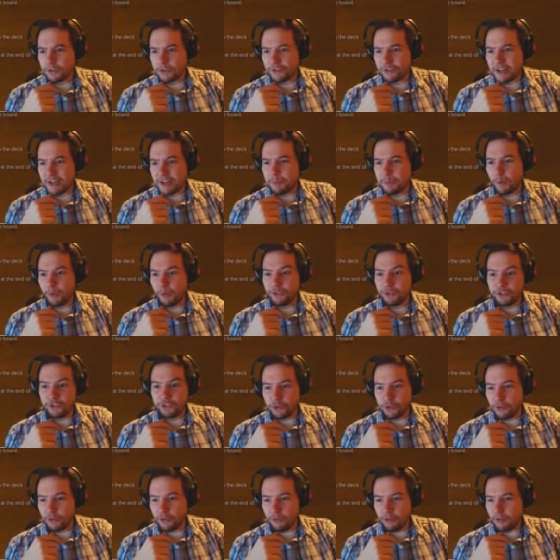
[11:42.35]
Draig
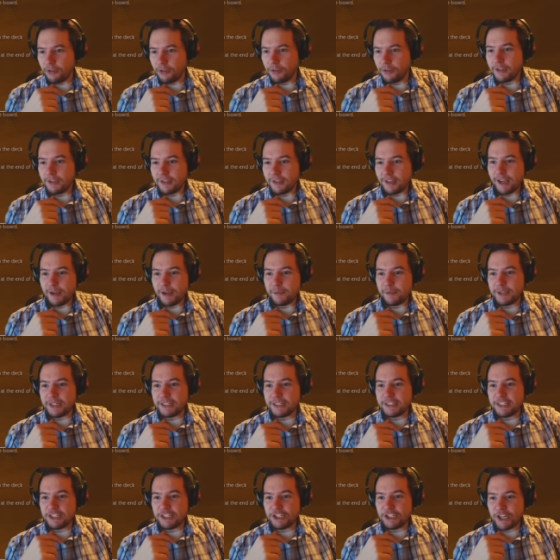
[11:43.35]
Bon-Dhu
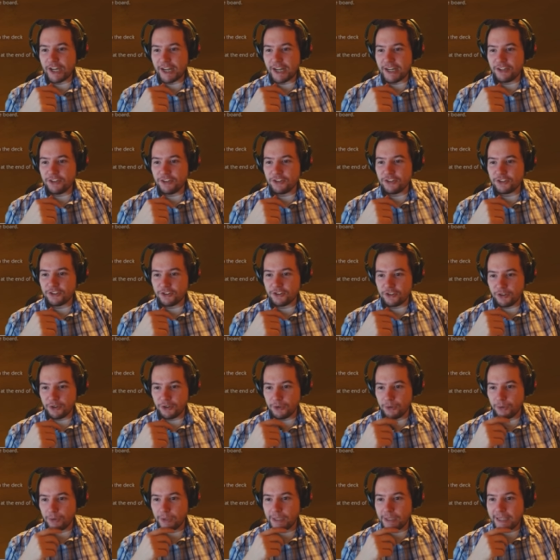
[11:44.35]
ability change
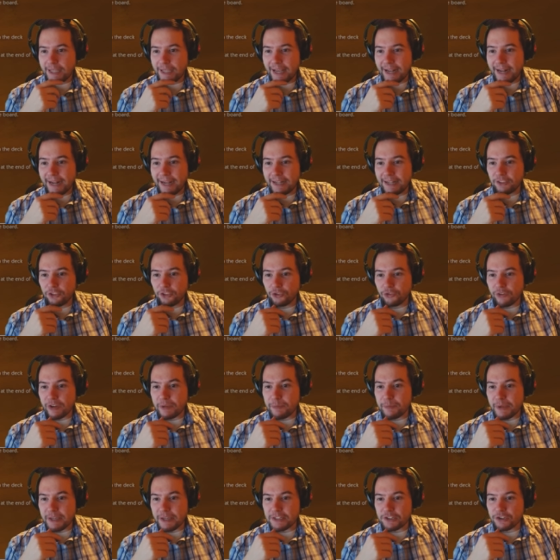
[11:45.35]
to add
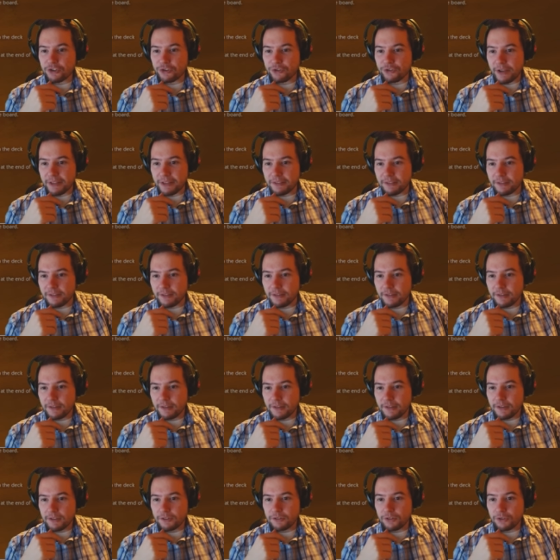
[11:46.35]
3 base strength
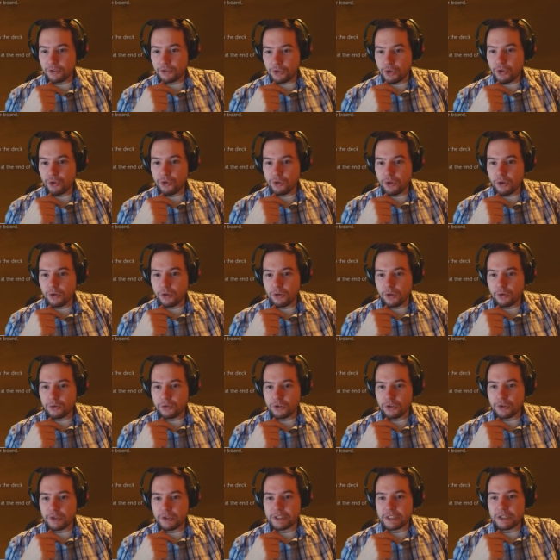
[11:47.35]
to 2
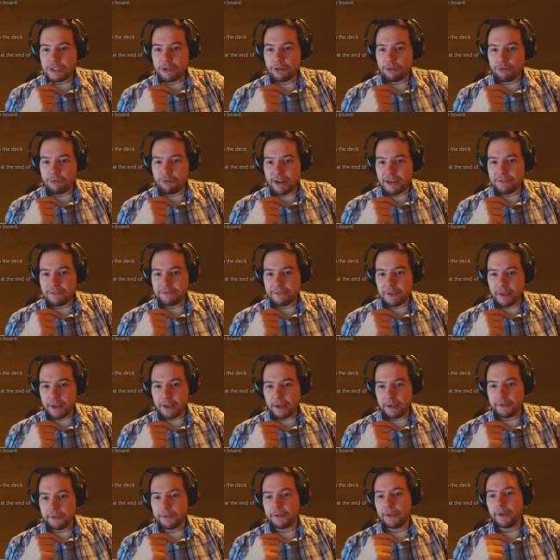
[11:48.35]
non-gold units in your
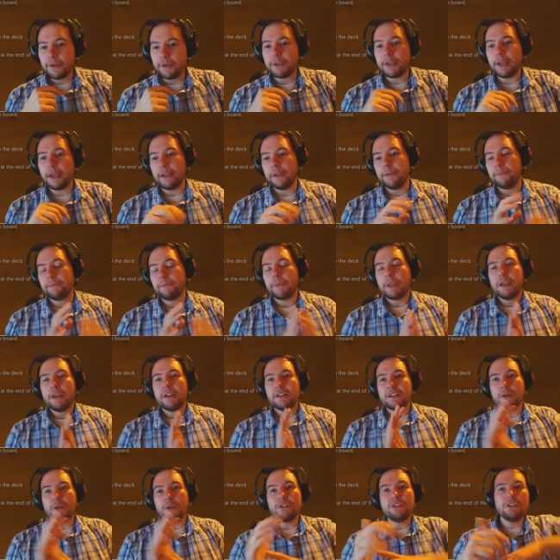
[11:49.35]
graveyard. Okay,
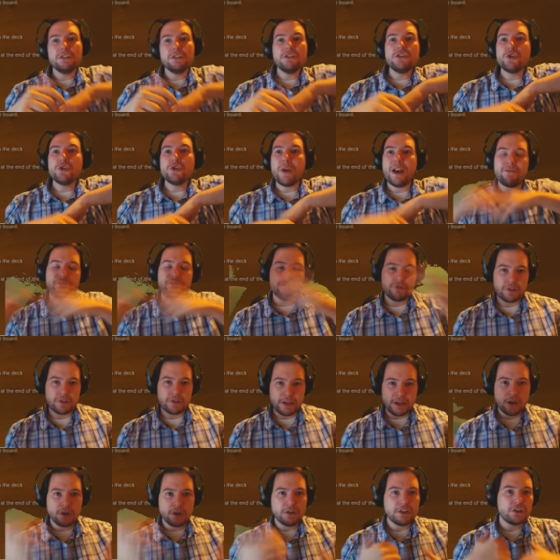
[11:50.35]
so it doesn't do
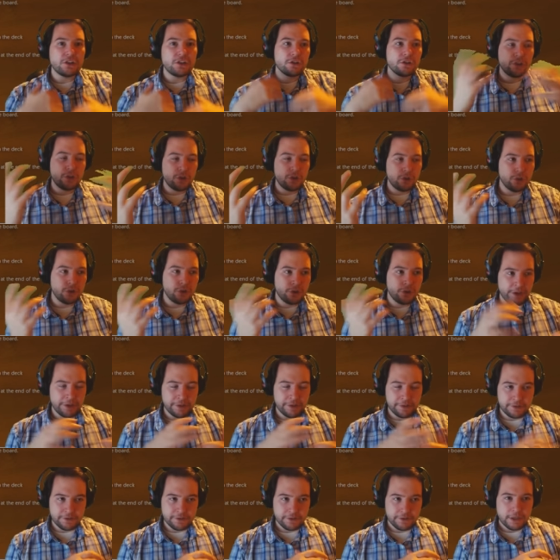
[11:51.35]
everything, only does 2
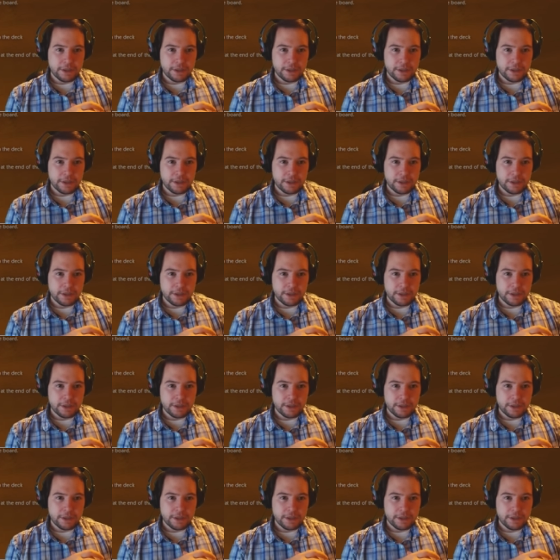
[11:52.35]
things.